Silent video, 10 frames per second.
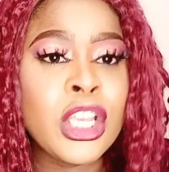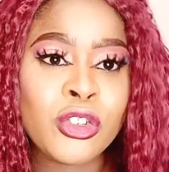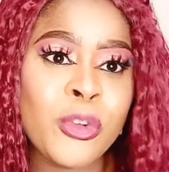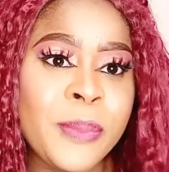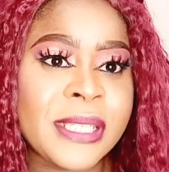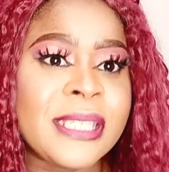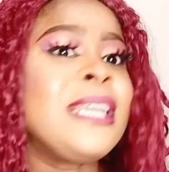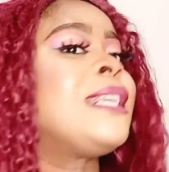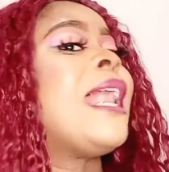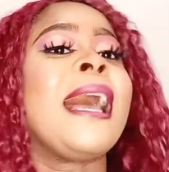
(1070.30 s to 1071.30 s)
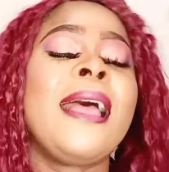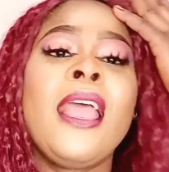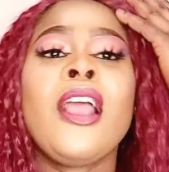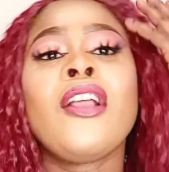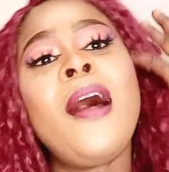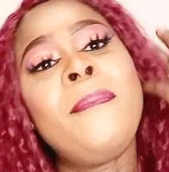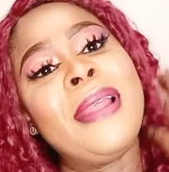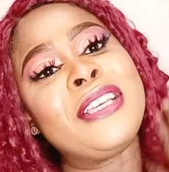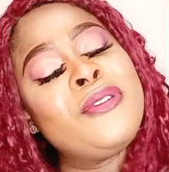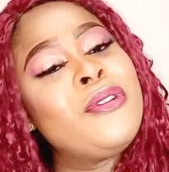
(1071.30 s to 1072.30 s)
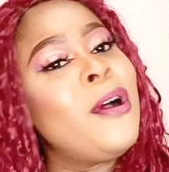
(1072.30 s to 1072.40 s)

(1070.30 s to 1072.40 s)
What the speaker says: to be signal. God bless you.